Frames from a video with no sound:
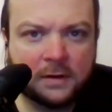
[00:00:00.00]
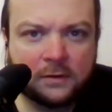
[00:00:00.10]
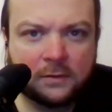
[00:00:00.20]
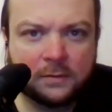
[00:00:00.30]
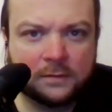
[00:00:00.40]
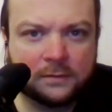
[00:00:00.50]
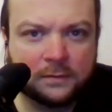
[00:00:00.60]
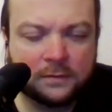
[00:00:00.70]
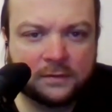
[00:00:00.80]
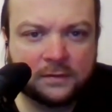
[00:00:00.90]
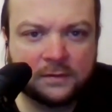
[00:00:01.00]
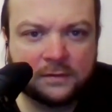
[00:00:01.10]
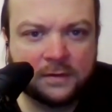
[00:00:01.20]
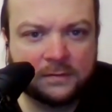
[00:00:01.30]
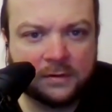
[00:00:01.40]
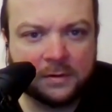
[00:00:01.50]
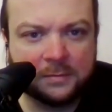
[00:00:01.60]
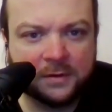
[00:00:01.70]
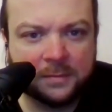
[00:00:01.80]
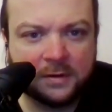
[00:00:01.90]
can you do a search to see if it
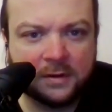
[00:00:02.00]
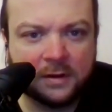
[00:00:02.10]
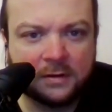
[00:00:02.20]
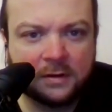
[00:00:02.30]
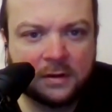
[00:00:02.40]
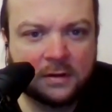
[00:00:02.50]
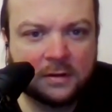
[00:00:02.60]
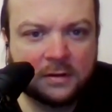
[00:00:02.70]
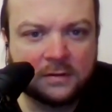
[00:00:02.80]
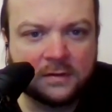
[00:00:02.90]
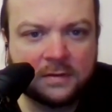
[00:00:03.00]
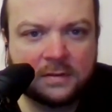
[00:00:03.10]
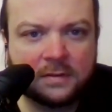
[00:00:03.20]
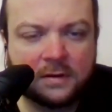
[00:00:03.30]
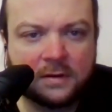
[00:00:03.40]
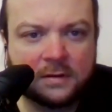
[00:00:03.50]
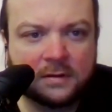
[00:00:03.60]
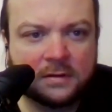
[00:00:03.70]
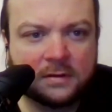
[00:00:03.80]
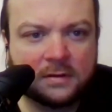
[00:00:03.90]
comes up again? Because I thought
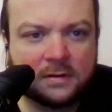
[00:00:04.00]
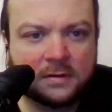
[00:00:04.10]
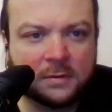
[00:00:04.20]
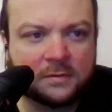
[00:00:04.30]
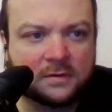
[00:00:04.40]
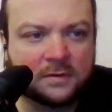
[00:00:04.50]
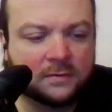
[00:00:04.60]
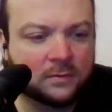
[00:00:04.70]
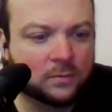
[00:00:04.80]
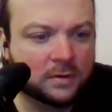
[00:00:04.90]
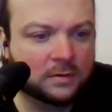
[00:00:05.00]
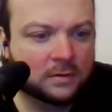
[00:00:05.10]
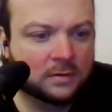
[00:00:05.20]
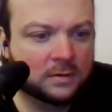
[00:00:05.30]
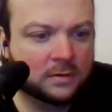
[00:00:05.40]
that was a different one.